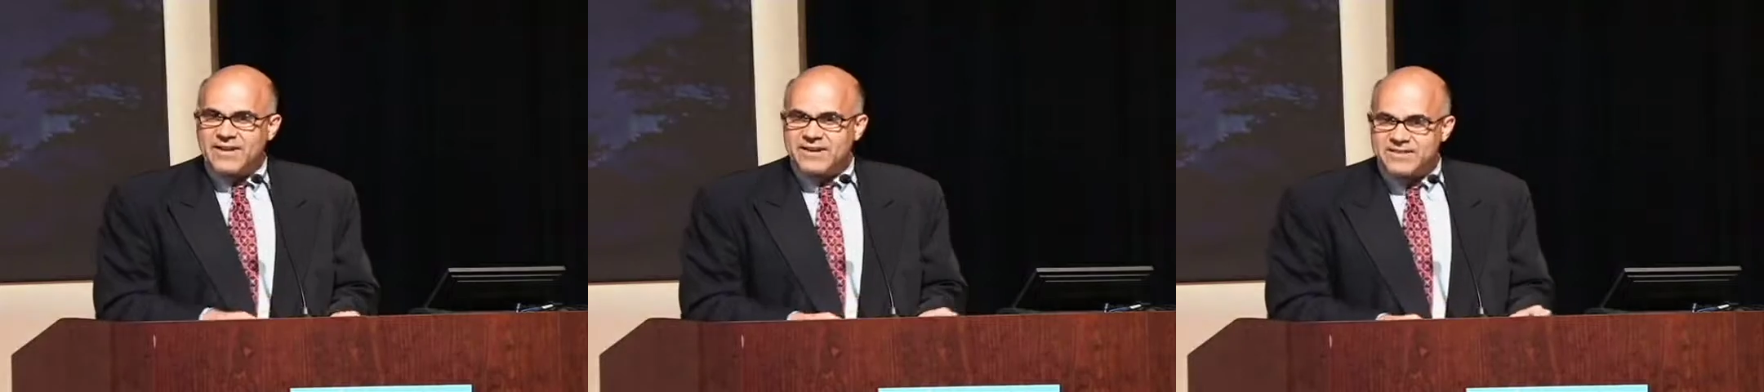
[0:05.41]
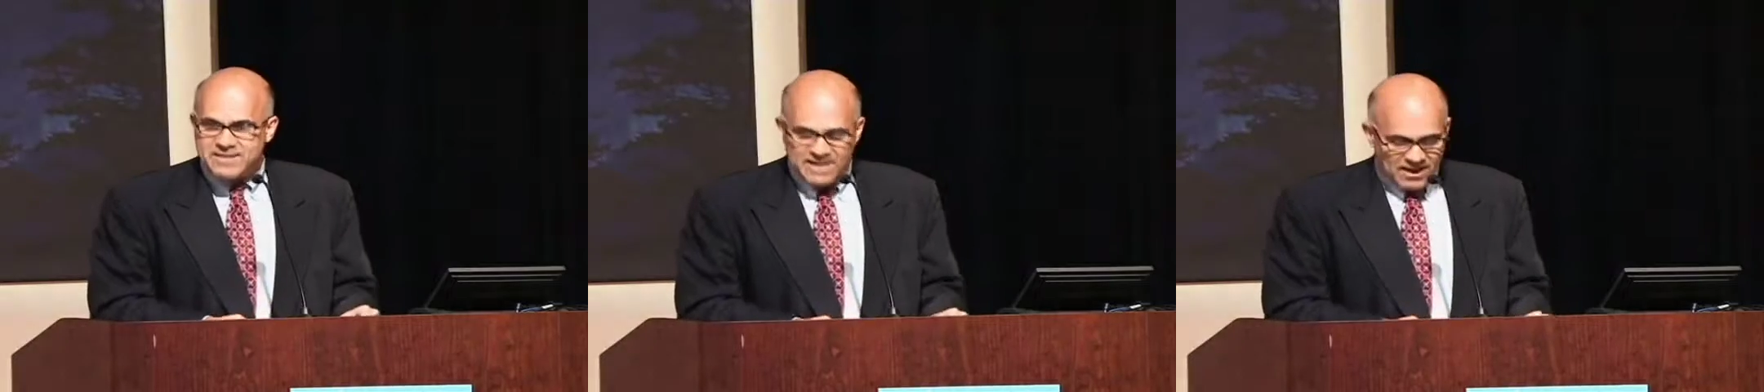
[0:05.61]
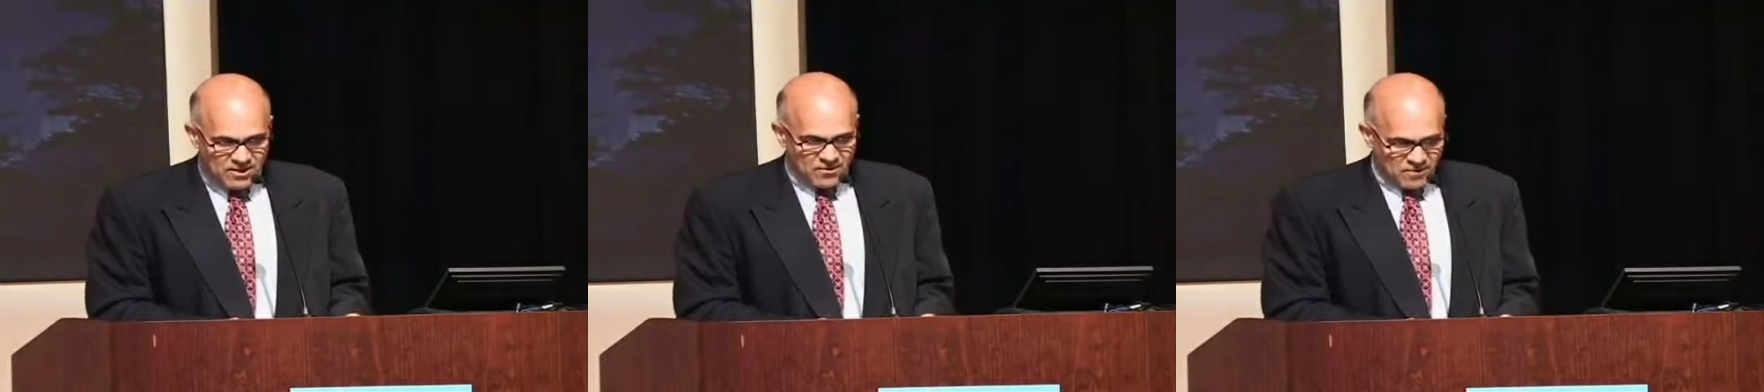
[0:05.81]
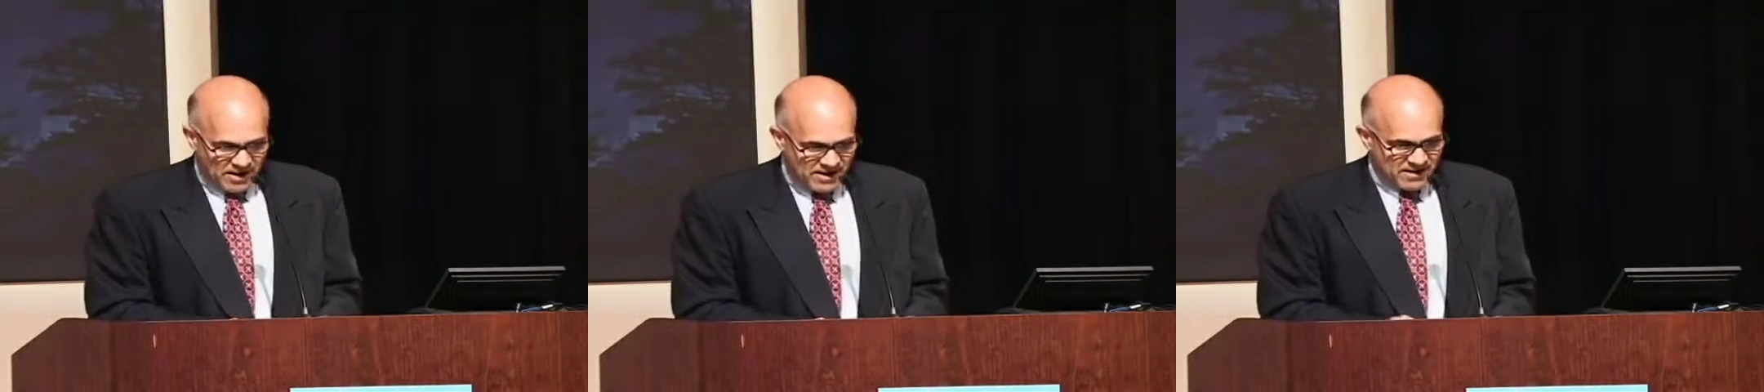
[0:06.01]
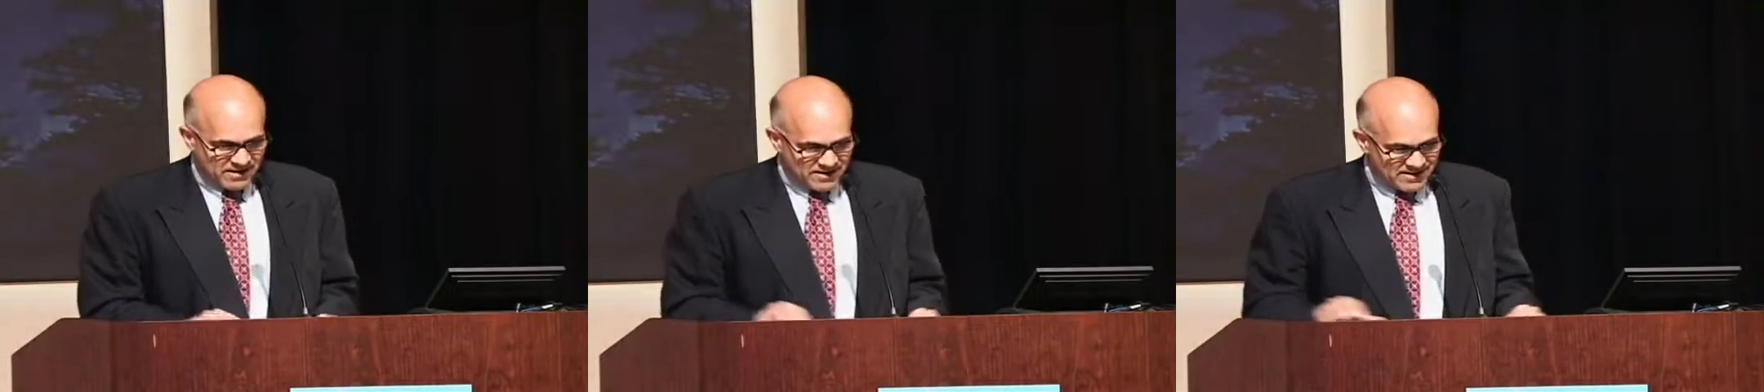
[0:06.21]
the
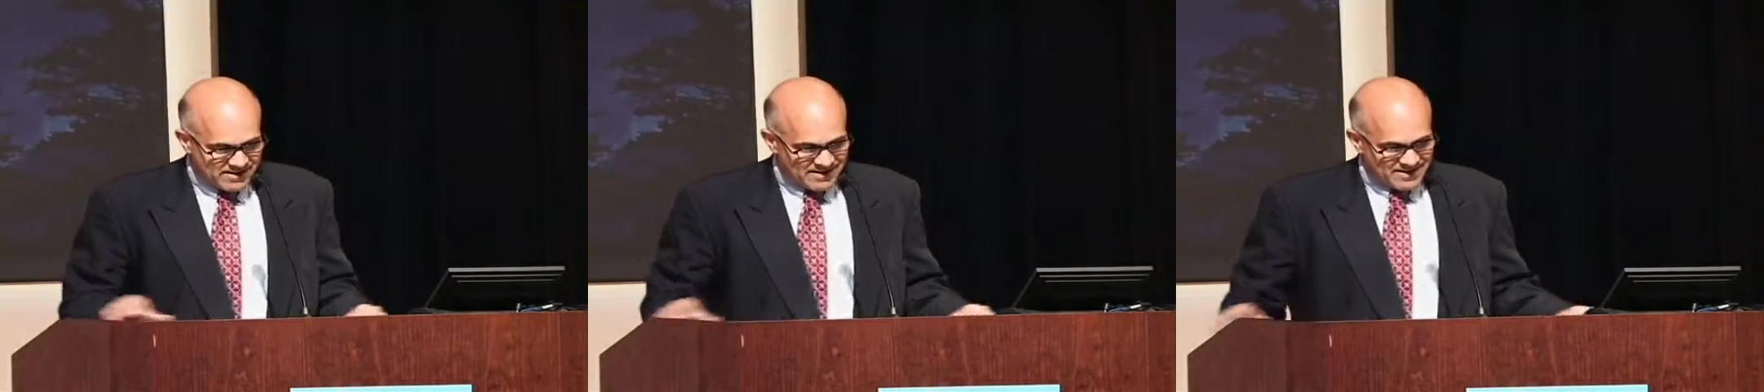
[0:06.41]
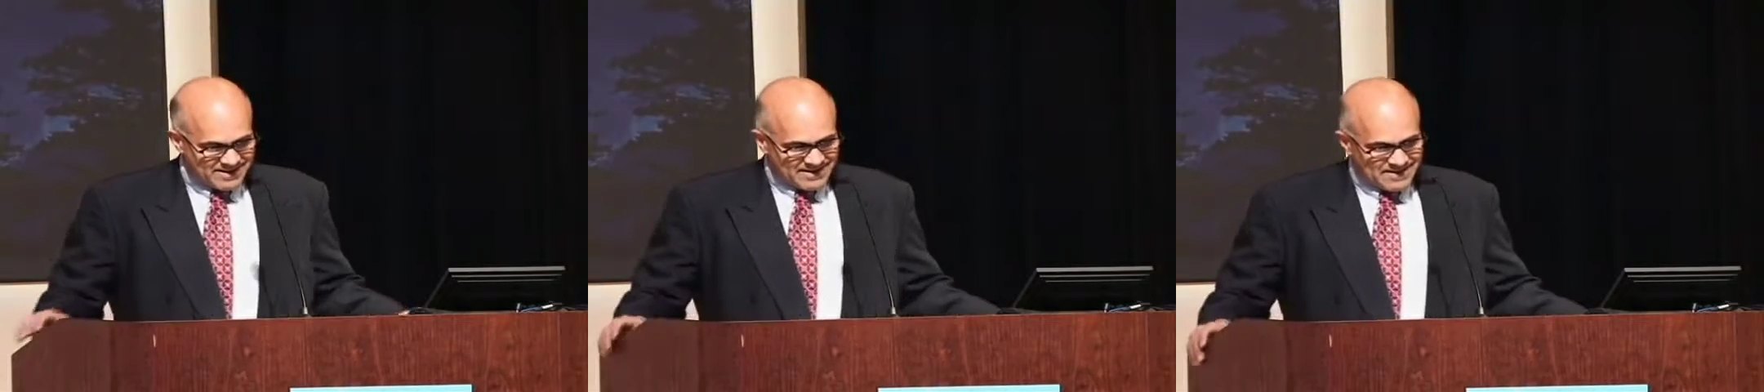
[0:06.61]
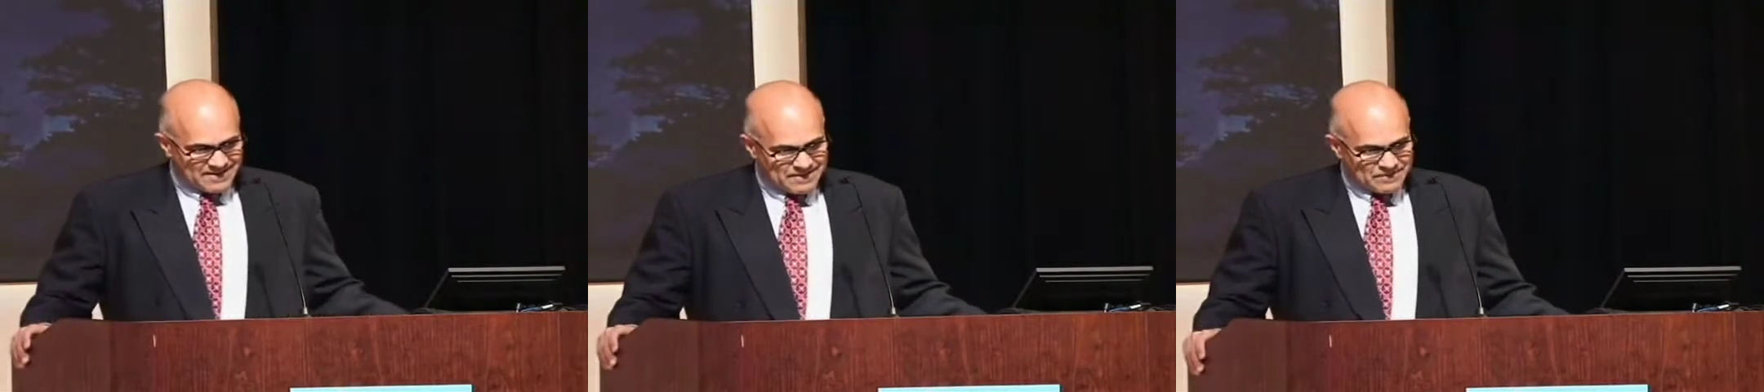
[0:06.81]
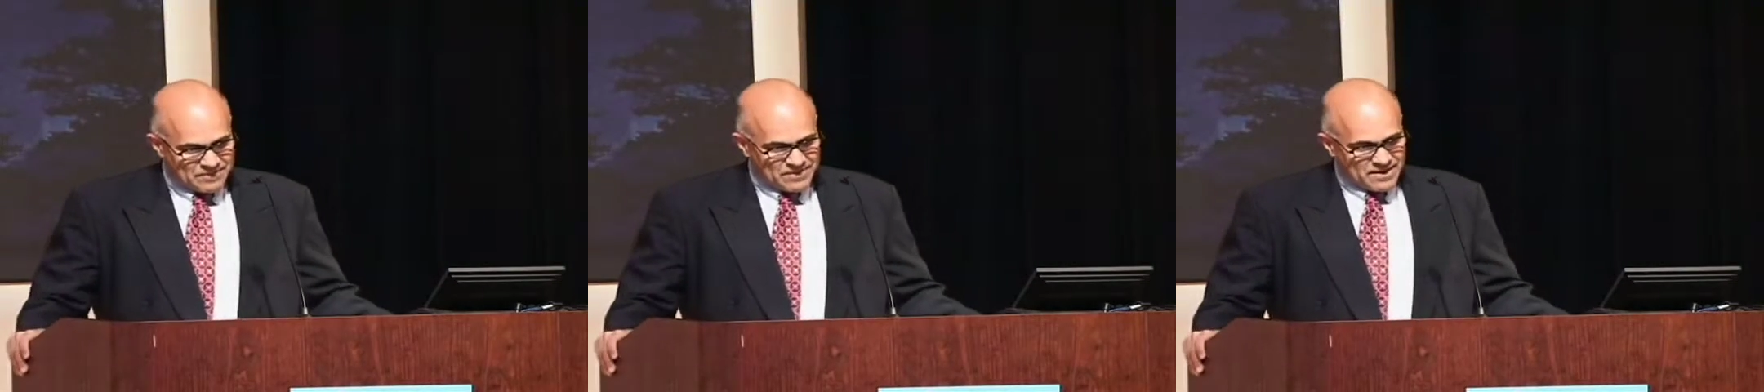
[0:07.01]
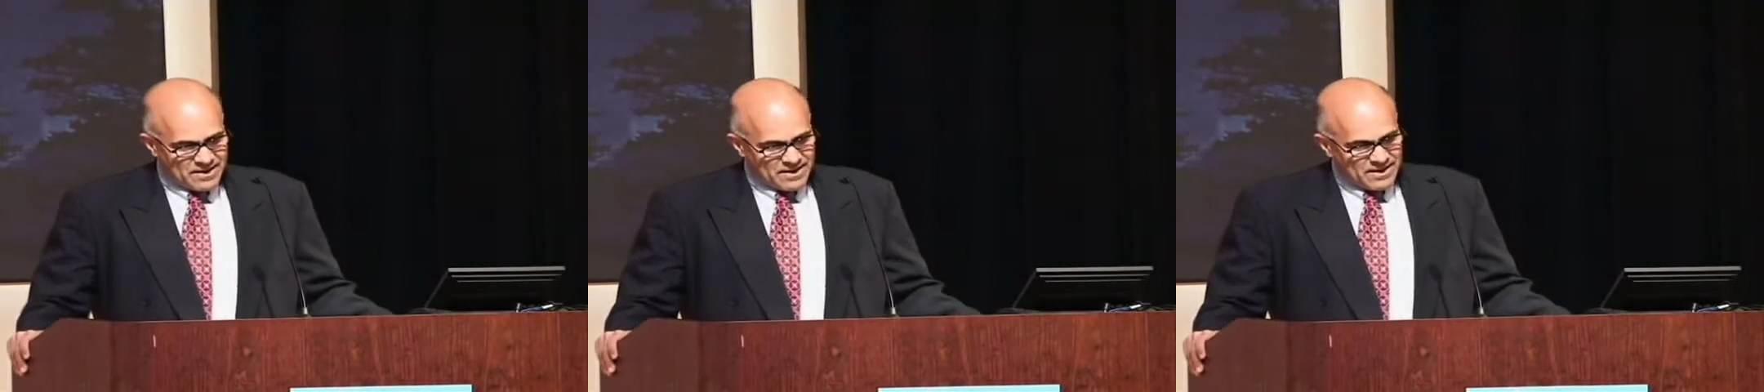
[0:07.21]
accelerator.
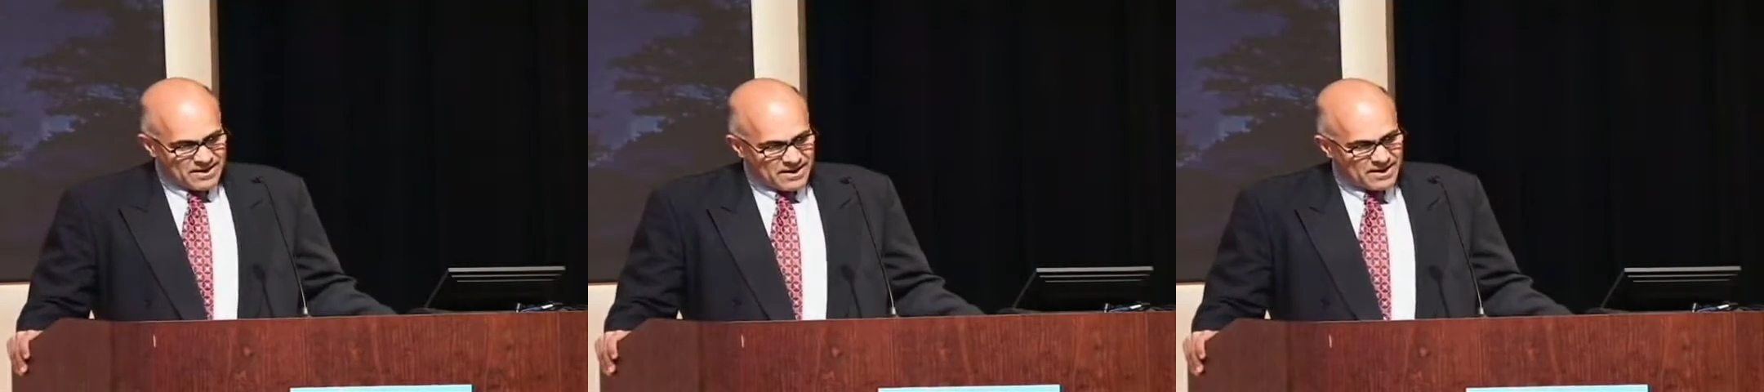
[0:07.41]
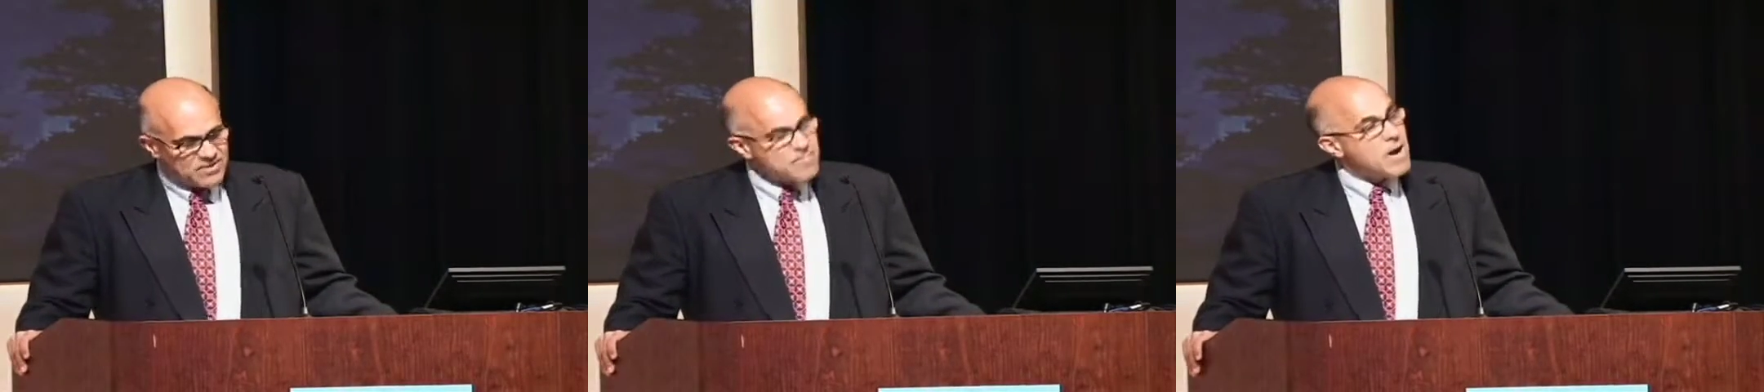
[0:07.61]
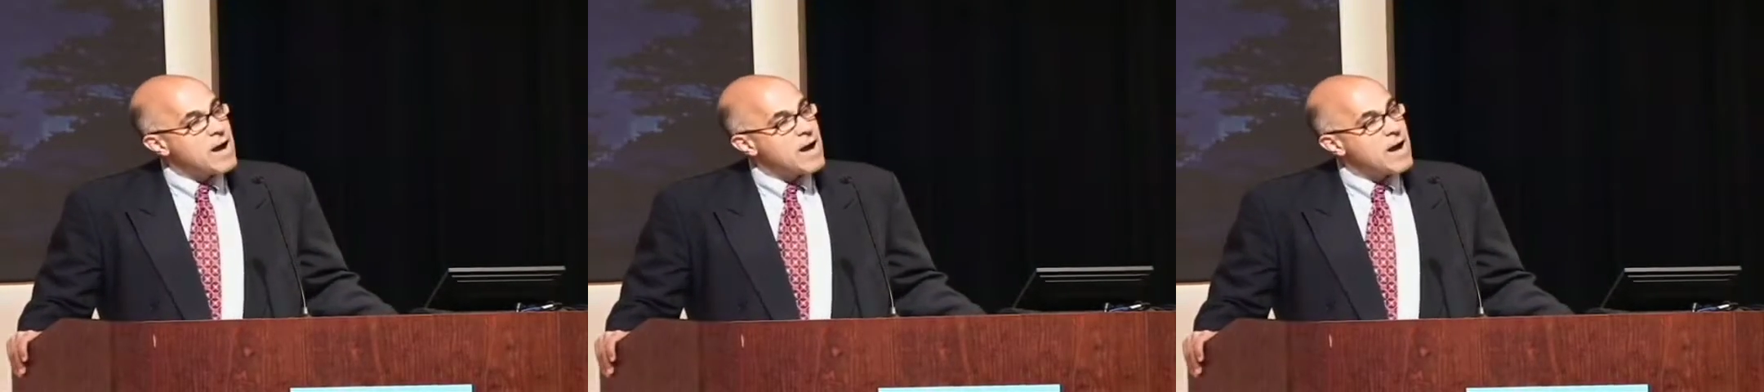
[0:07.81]
It's